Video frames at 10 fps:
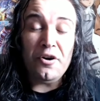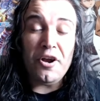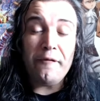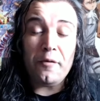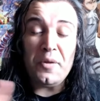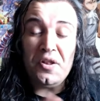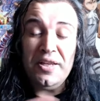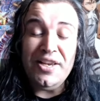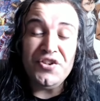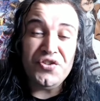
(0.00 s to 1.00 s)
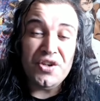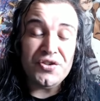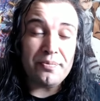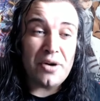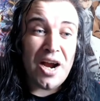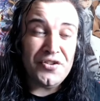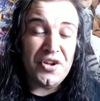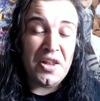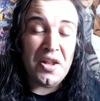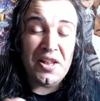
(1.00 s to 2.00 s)
go from the least surprising
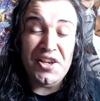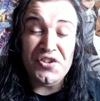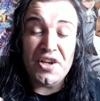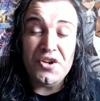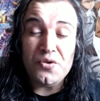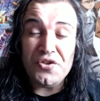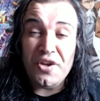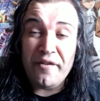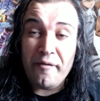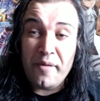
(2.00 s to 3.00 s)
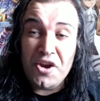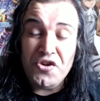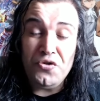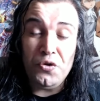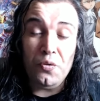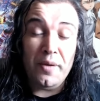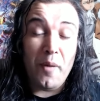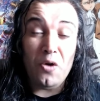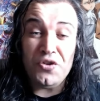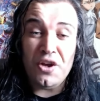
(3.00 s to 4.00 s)
and the least interesting information to the
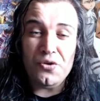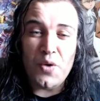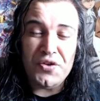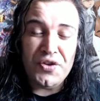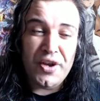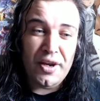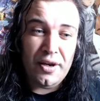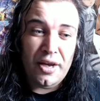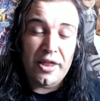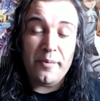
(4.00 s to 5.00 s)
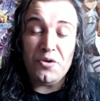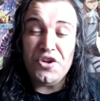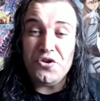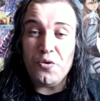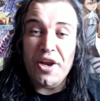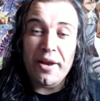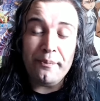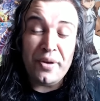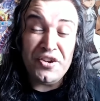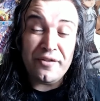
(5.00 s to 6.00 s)
most interesting and the most intriguing
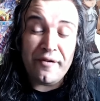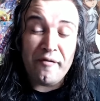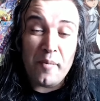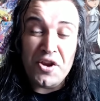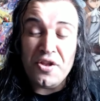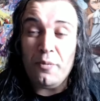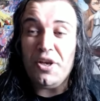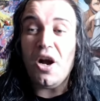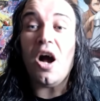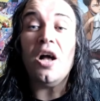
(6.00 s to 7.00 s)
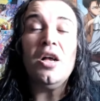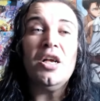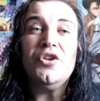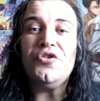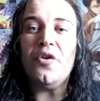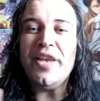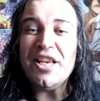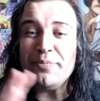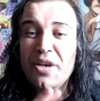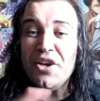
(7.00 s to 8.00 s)
piece of information that we got. So the
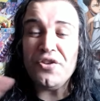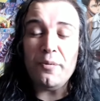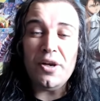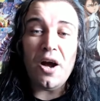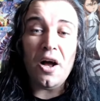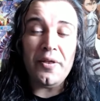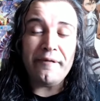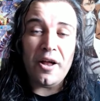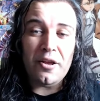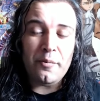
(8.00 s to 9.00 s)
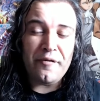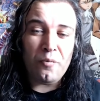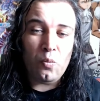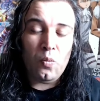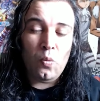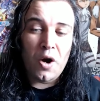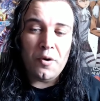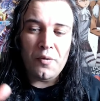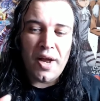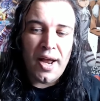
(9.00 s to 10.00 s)
SBS that we got on the volume of
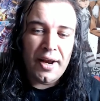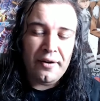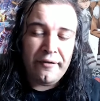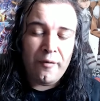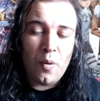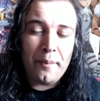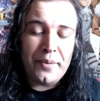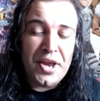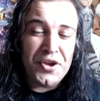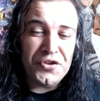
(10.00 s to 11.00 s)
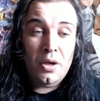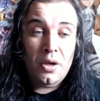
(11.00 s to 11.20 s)
109 for one piece.